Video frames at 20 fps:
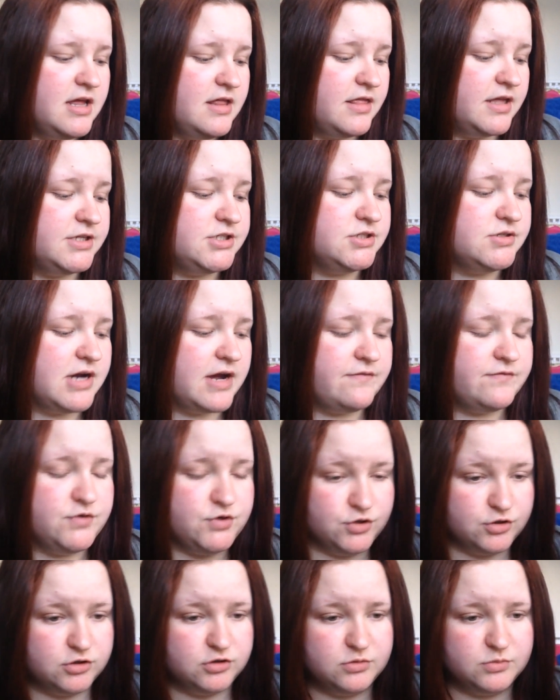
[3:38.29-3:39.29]
they do have
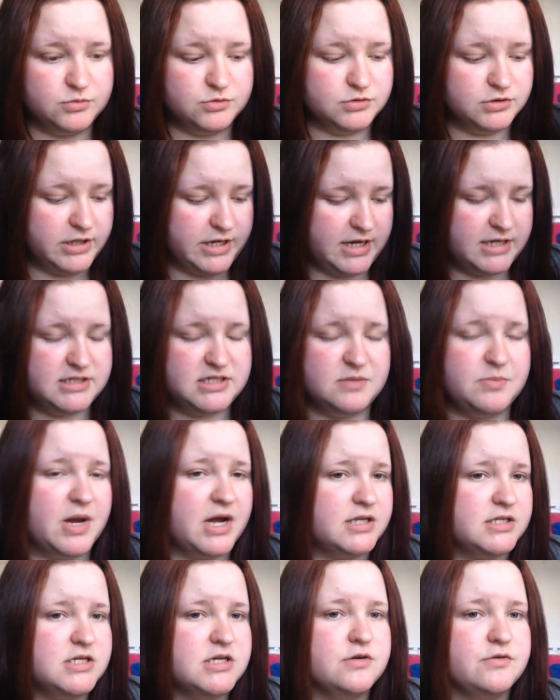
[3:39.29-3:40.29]
normal
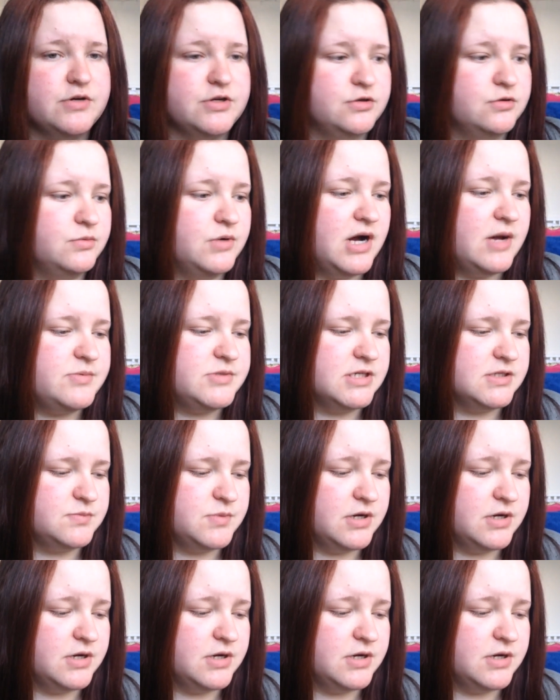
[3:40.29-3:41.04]
antibacterial wipes as